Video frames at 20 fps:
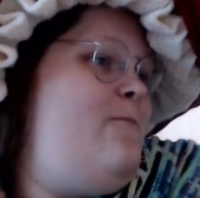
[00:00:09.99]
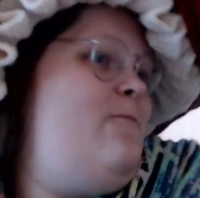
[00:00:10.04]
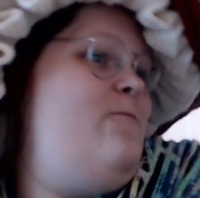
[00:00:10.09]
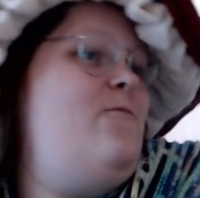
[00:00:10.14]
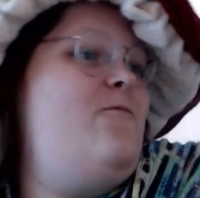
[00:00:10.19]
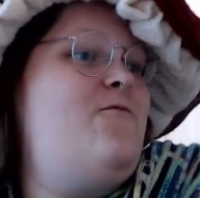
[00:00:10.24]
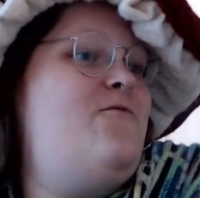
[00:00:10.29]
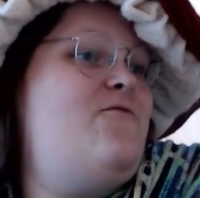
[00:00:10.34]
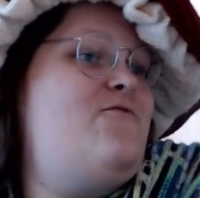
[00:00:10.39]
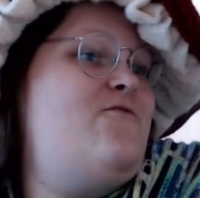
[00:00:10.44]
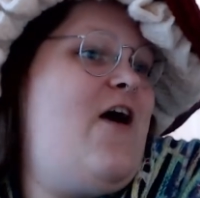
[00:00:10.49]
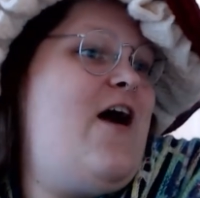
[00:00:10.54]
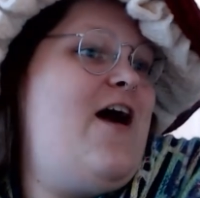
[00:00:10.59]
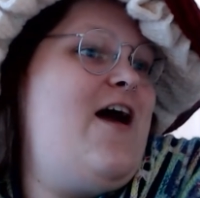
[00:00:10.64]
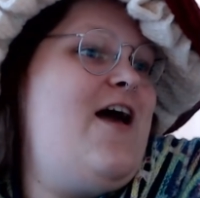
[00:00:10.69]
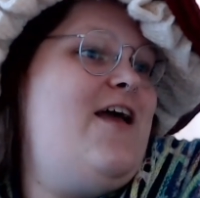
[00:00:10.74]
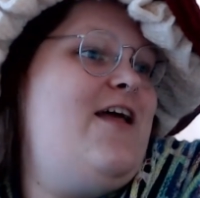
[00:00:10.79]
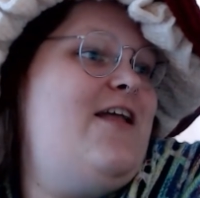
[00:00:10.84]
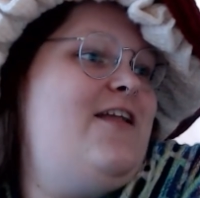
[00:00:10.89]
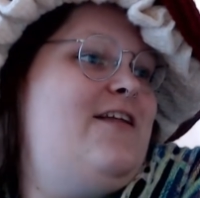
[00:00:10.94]

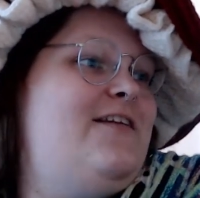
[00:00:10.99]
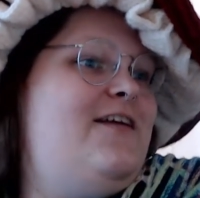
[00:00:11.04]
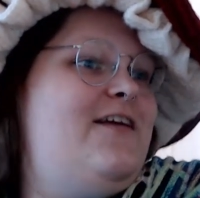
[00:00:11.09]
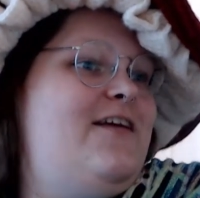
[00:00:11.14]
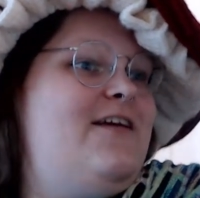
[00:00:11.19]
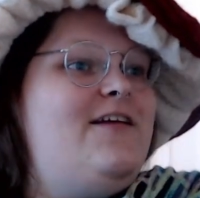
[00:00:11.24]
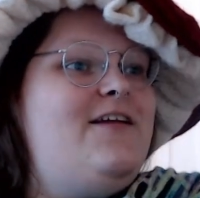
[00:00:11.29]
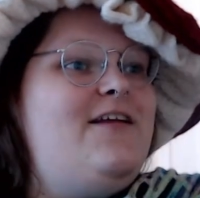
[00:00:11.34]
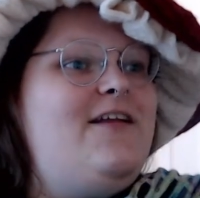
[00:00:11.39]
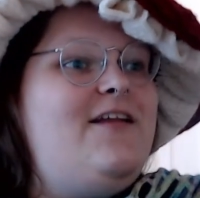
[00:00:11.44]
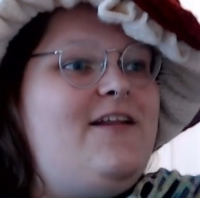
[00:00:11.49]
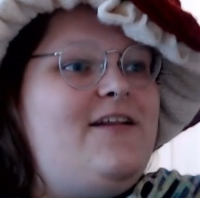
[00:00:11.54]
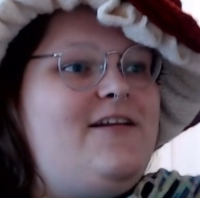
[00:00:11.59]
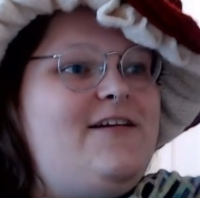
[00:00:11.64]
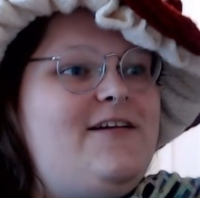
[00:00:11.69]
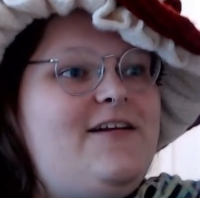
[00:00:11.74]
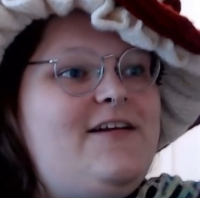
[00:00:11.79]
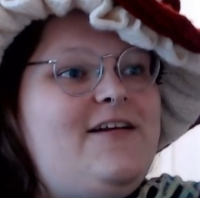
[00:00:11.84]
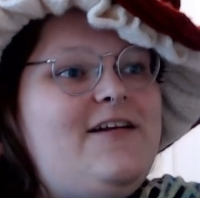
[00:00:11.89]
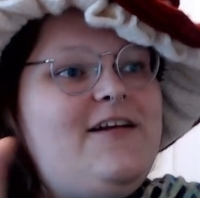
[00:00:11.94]
fun,
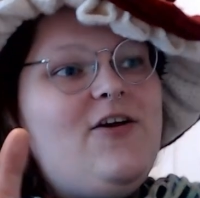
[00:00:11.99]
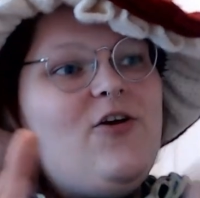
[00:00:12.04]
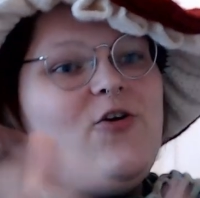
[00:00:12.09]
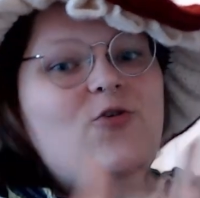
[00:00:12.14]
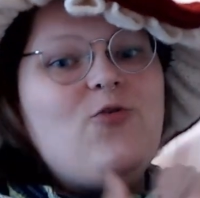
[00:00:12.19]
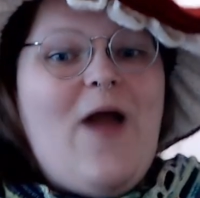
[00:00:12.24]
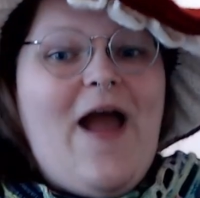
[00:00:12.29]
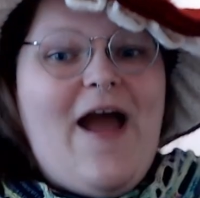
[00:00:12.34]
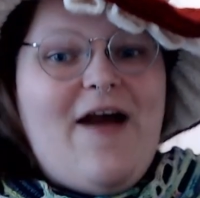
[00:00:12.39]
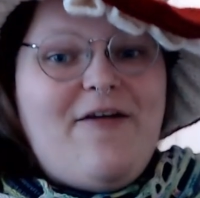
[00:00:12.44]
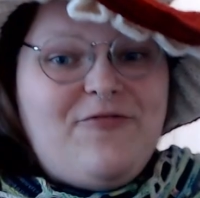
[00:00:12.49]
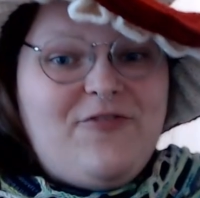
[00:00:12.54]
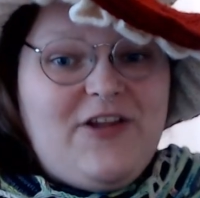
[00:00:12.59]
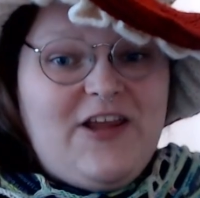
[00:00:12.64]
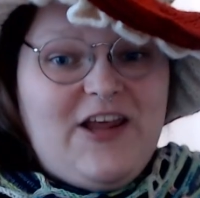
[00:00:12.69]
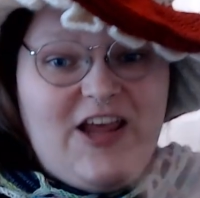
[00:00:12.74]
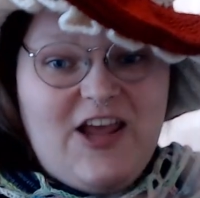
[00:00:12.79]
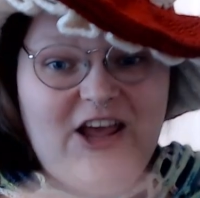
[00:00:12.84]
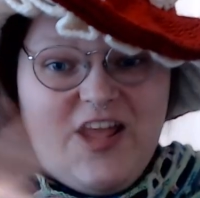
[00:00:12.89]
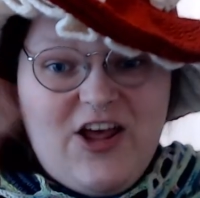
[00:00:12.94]
crafty
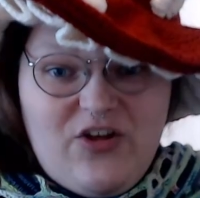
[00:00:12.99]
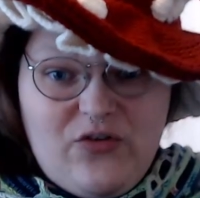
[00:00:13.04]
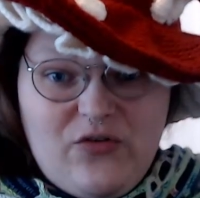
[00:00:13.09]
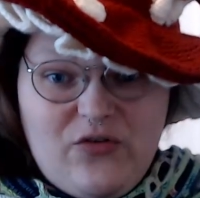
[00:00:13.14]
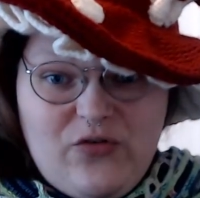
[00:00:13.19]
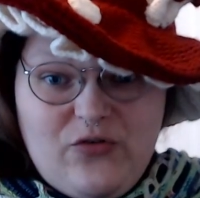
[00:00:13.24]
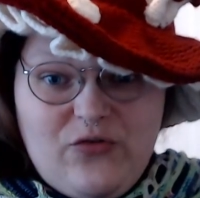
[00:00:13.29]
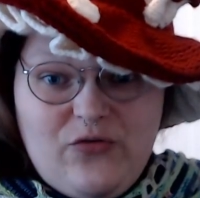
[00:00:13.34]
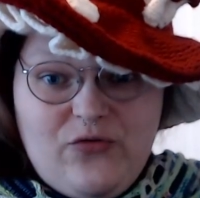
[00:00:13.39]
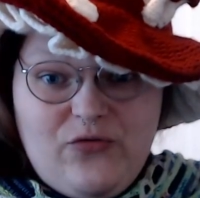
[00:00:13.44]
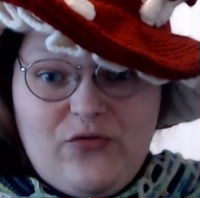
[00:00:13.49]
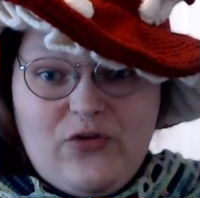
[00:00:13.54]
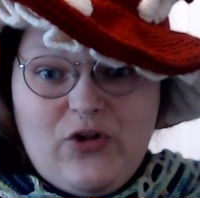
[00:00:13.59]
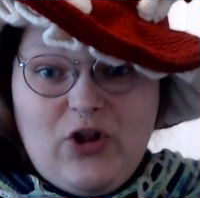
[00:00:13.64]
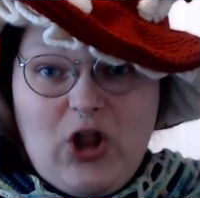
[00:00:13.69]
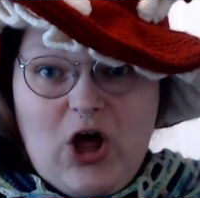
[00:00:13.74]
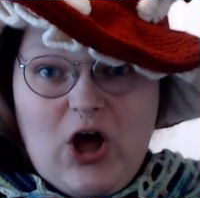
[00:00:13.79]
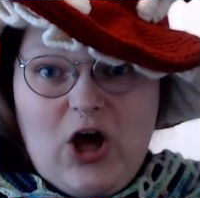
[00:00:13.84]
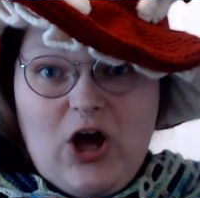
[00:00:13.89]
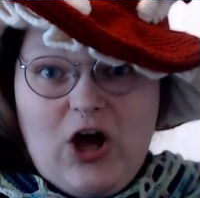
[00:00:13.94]

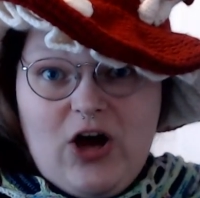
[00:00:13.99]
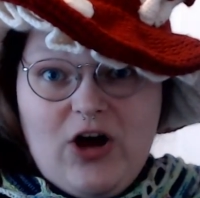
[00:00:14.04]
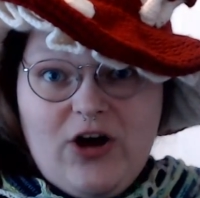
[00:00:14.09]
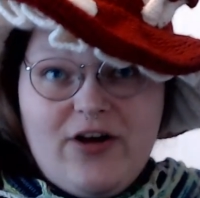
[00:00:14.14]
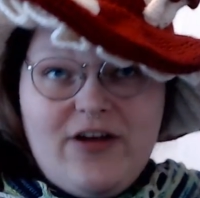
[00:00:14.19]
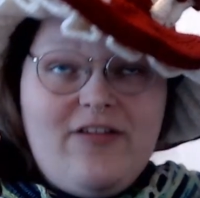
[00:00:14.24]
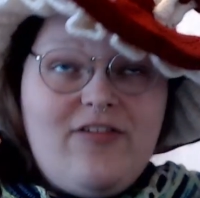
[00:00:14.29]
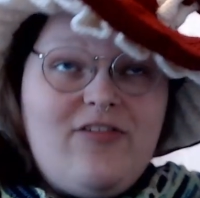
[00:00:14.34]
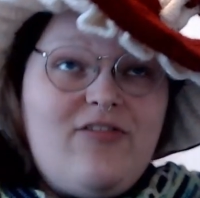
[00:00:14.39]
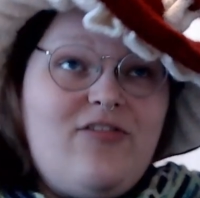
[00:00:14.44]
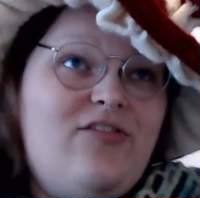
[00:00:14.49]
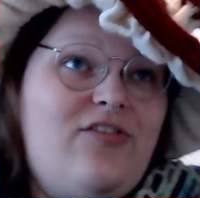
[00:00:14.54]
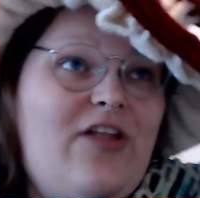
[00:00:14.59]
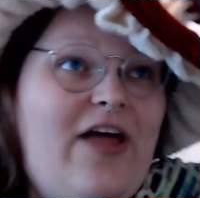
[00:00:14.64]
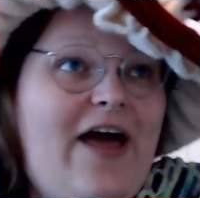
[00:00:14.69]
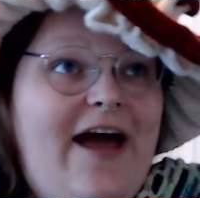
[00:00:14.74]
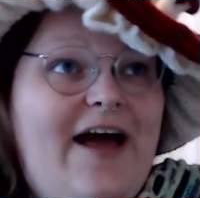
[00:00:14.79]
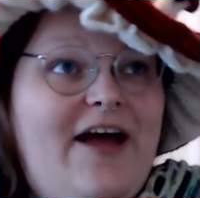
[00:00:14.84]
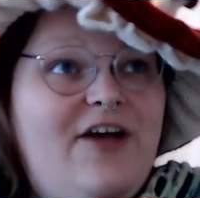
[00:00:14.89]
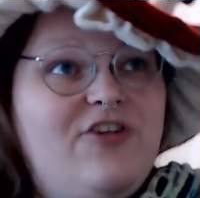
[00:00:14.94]
vlog
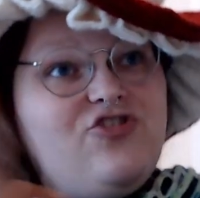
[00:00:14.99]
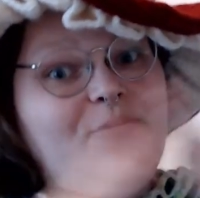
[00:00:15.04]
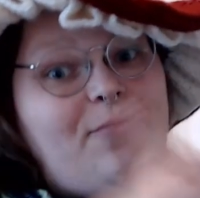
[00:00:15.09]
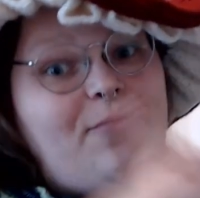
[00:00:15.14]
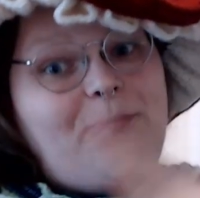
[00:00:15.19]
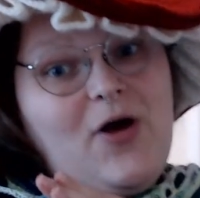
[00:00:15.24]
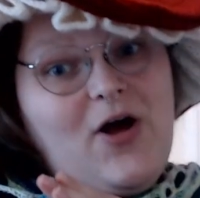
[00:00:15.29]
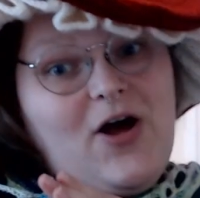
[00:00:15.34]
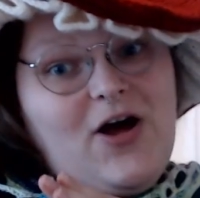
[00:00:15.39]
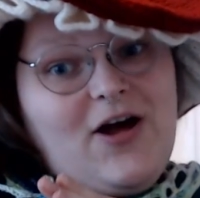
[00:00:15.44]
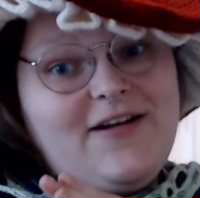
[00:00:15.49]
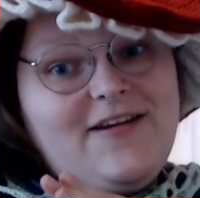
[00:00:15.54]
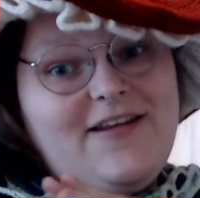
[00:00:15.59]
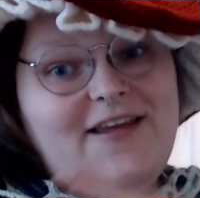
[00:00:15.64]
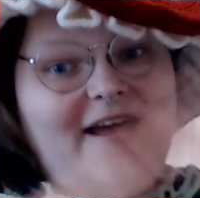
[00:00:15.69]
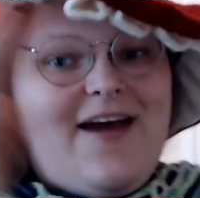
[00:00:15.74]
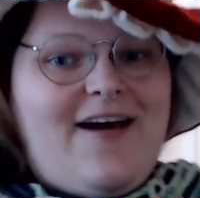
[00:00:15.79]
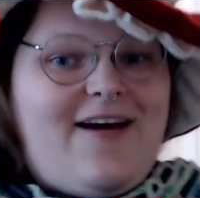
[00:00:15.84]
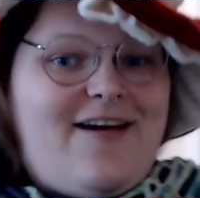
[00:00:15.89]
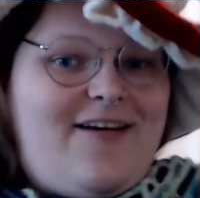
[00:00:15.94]
slash
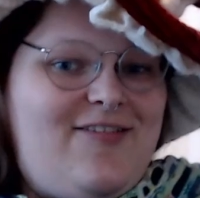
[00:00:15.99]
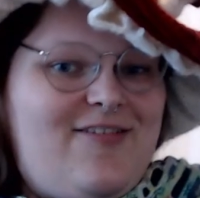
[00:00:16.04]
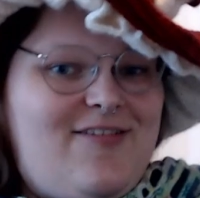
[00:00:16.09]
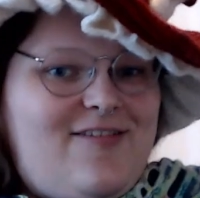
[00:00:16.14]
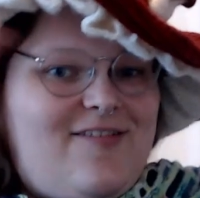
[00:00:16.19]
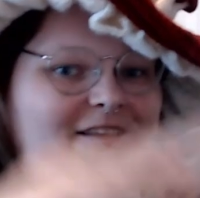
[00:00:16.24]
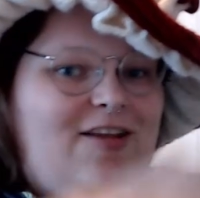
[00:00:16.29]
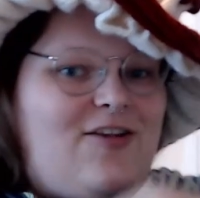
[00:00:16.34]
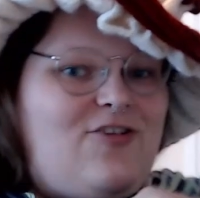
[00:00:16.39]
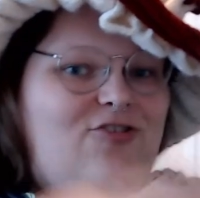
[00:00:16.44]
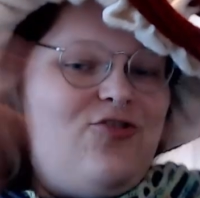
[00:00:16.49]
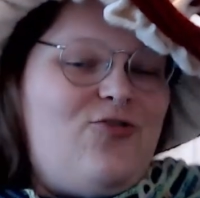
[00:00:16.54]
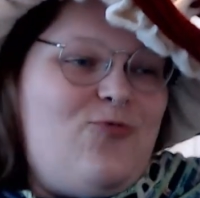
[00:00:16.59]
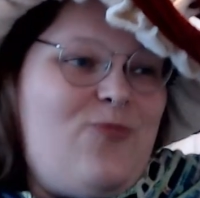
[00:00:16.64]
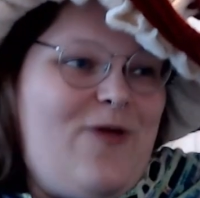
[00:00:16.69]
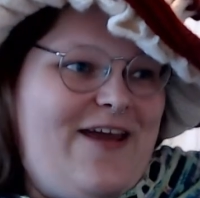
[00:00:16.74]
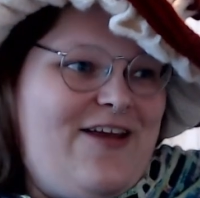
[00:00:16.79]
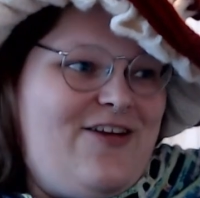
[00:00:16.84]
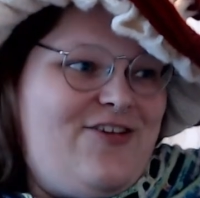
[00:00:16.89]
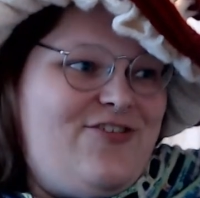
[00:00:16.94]
podcast
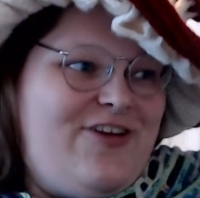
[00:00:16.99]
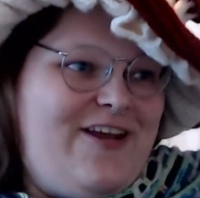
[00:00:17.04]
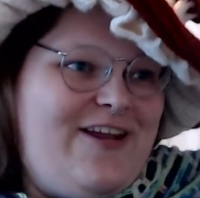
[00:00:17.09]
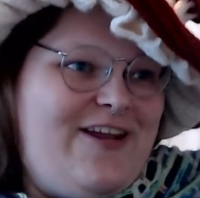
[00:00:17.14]
situation.